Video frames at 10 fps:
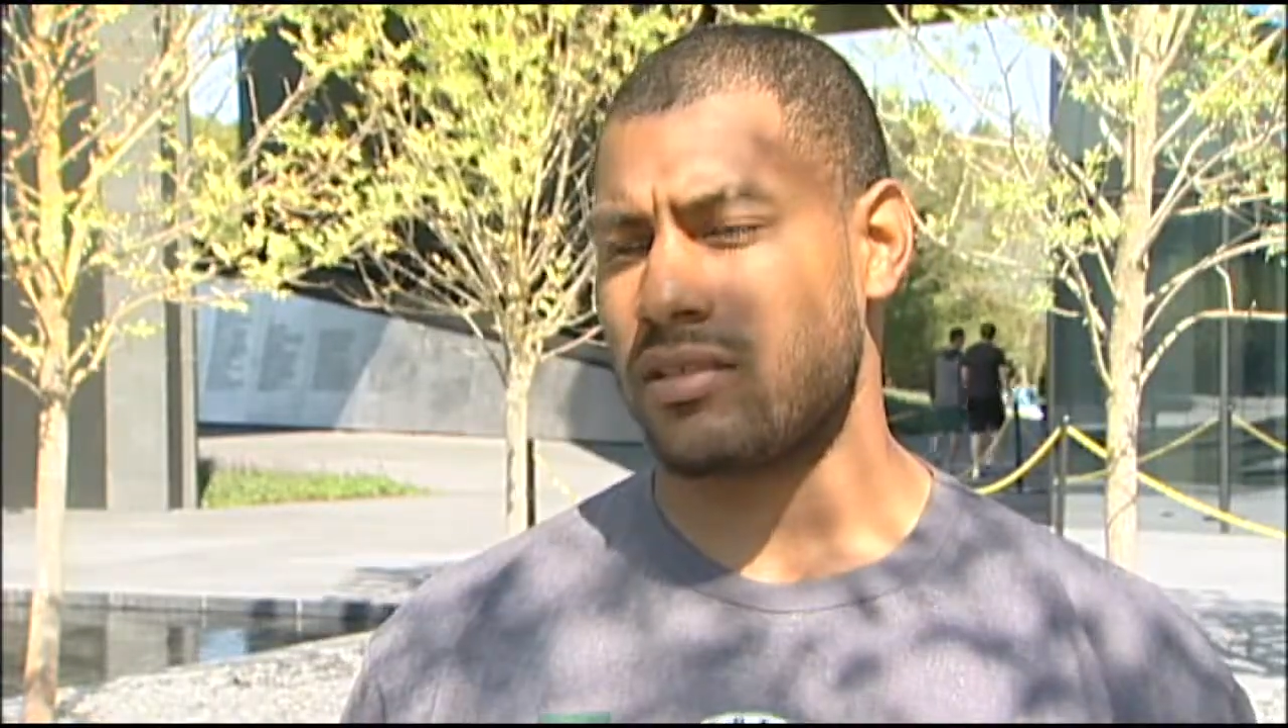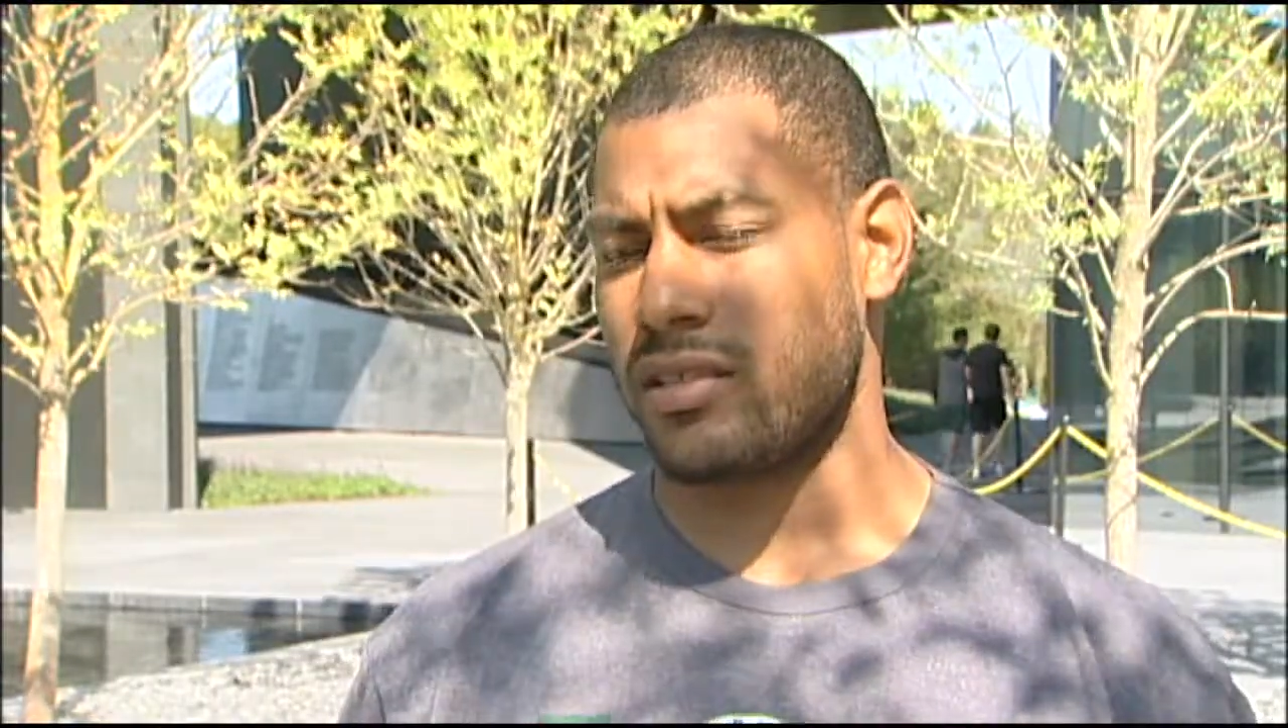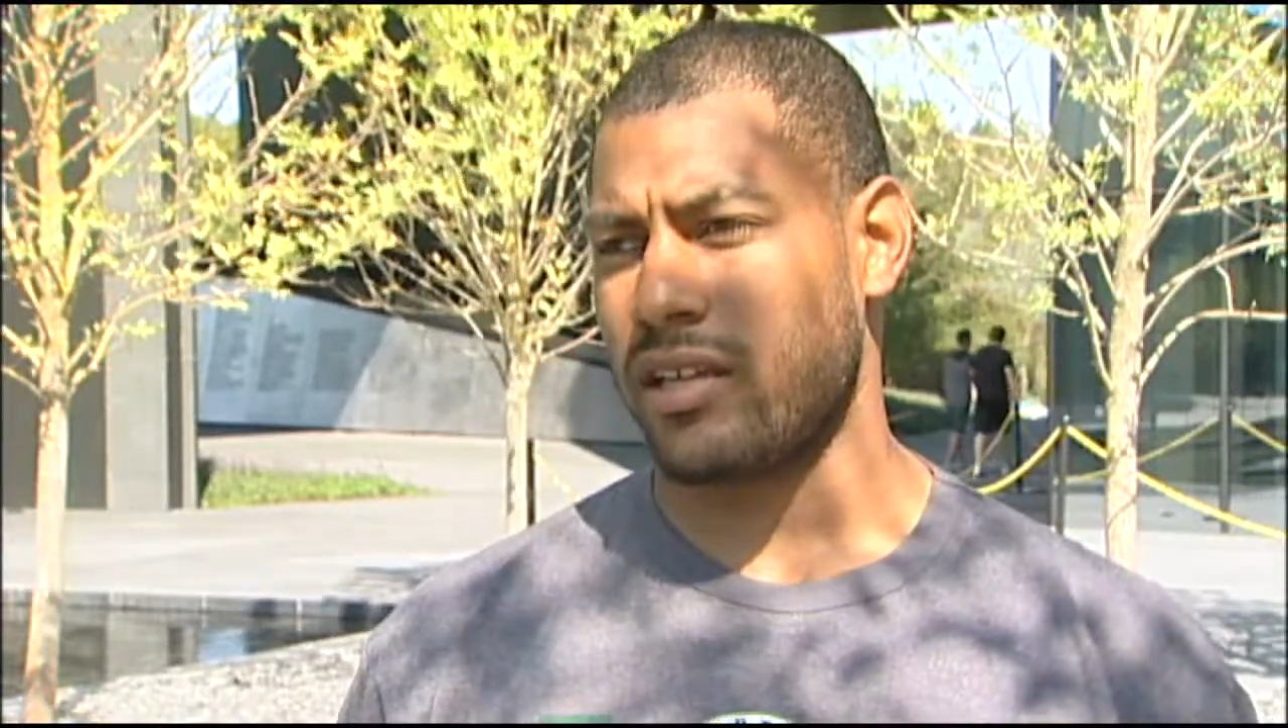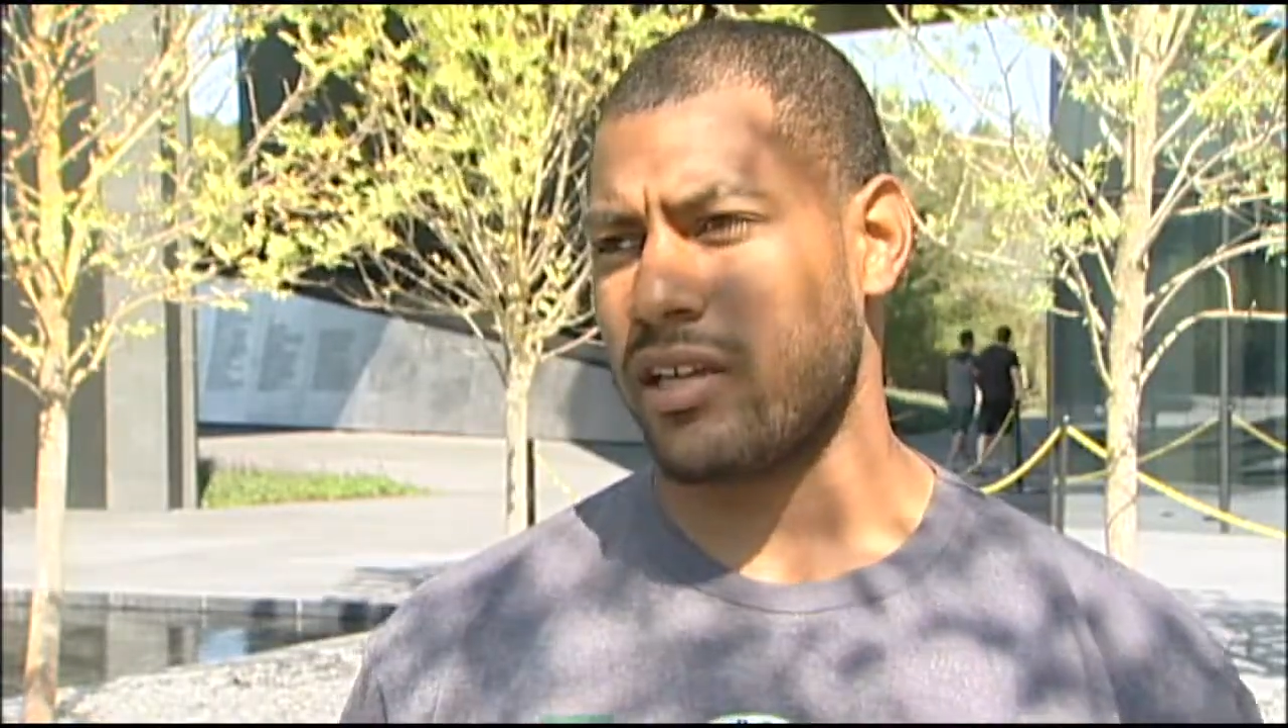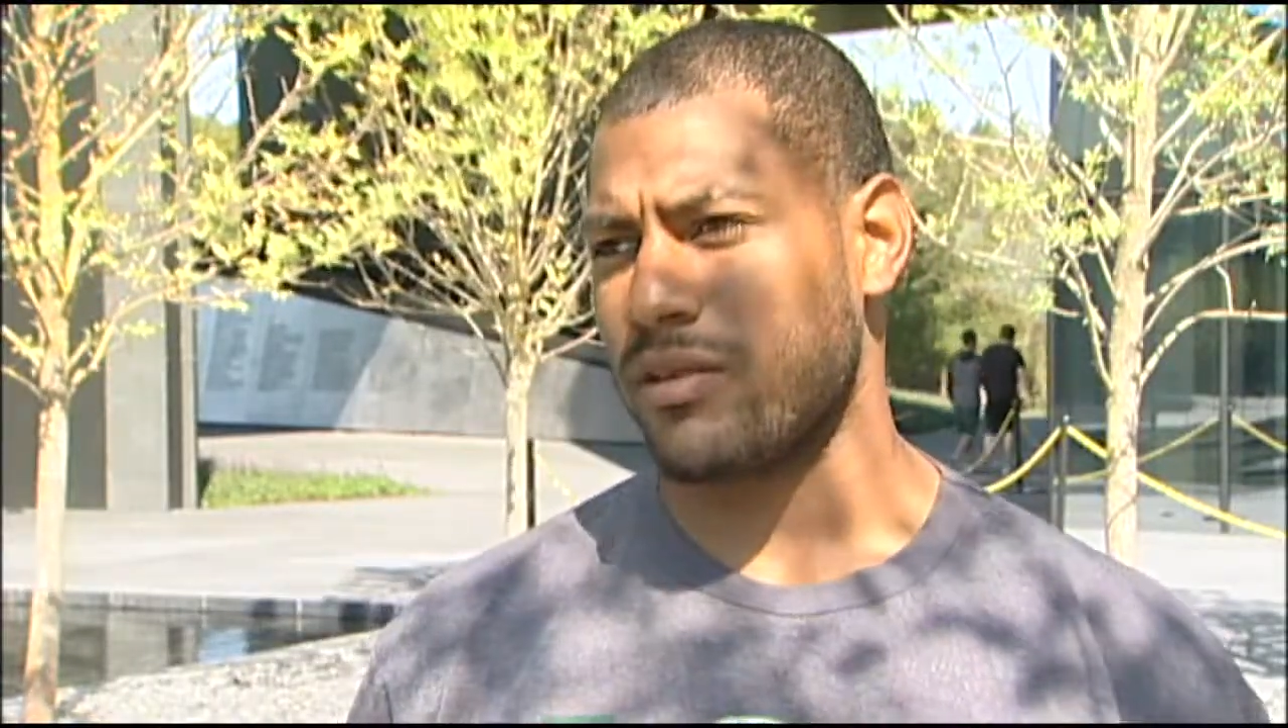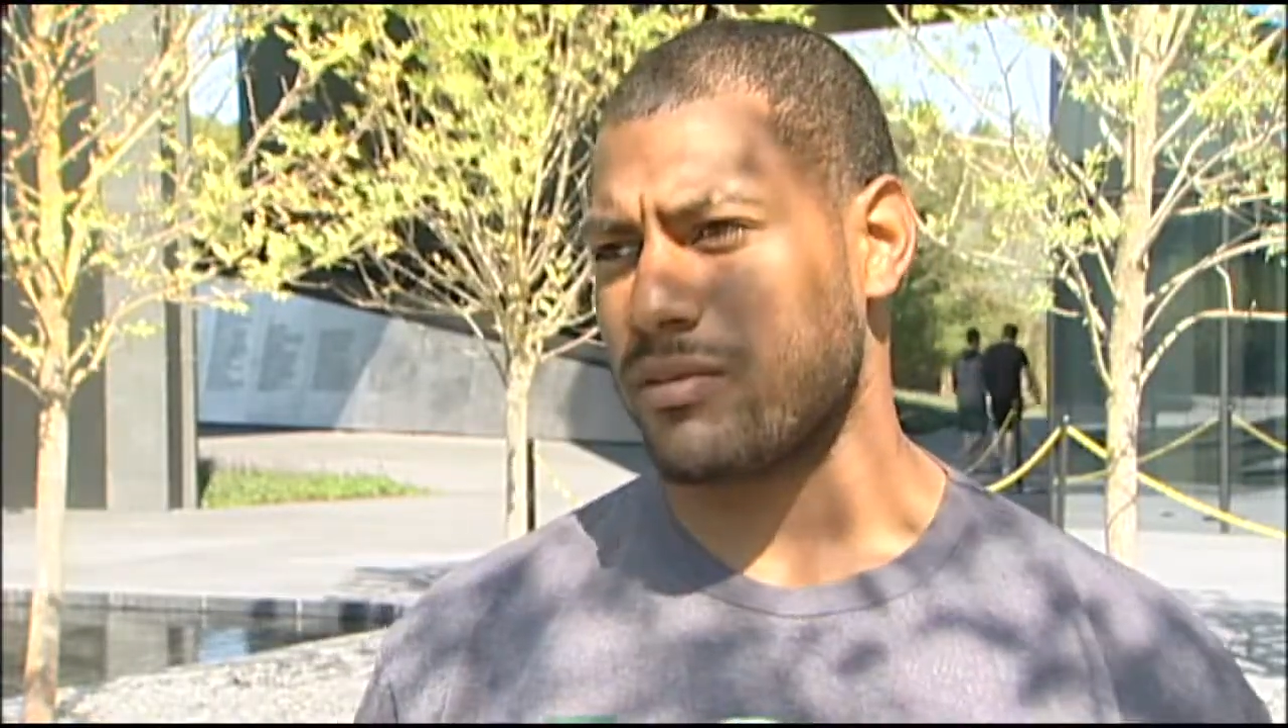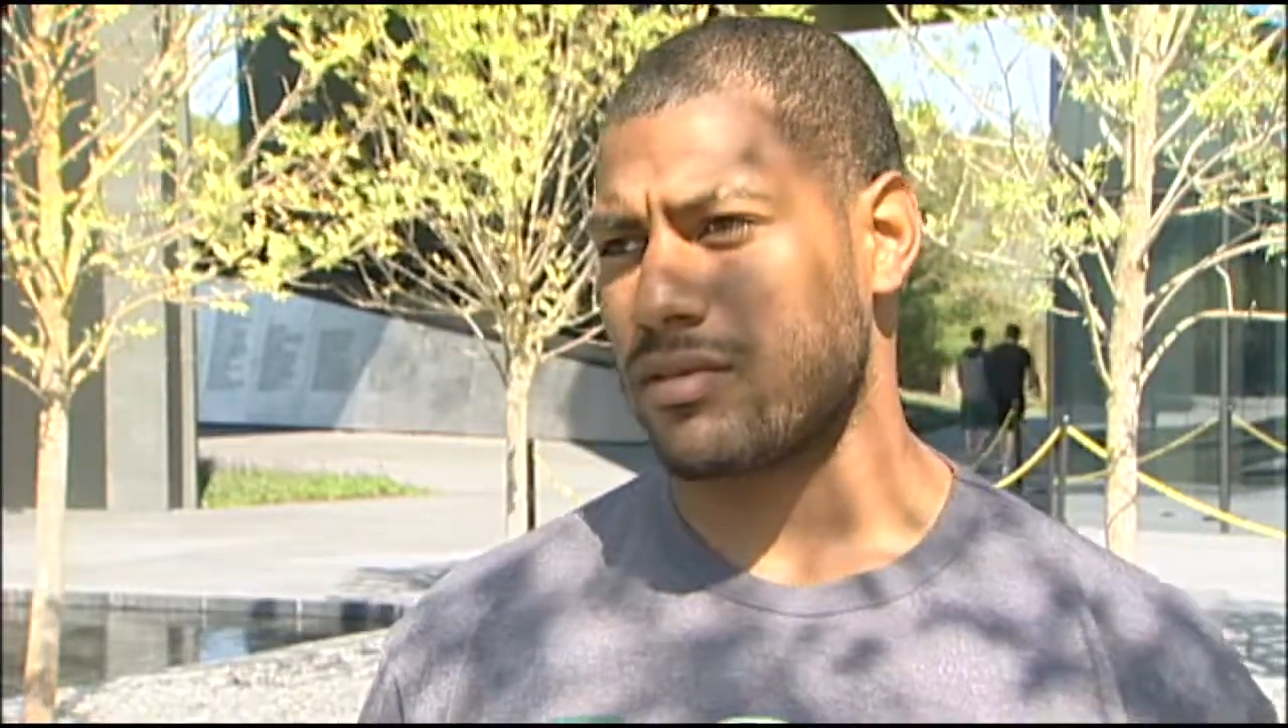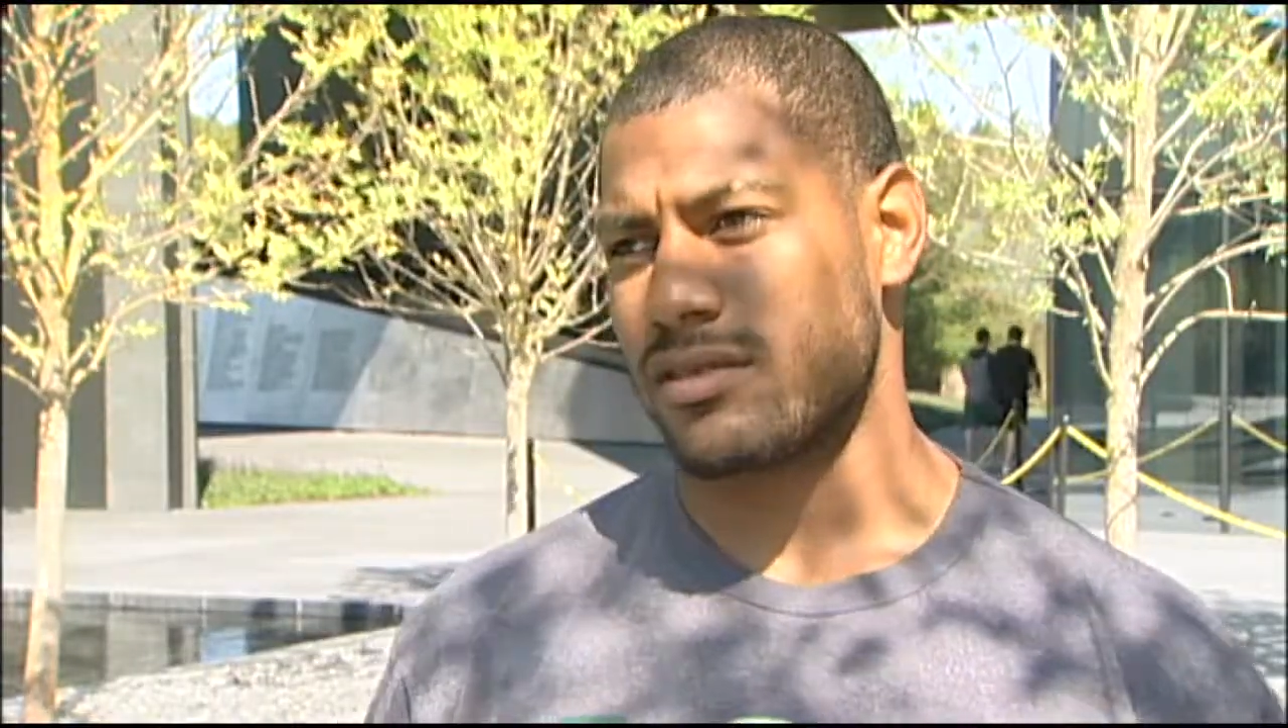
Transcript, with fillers: and it helped.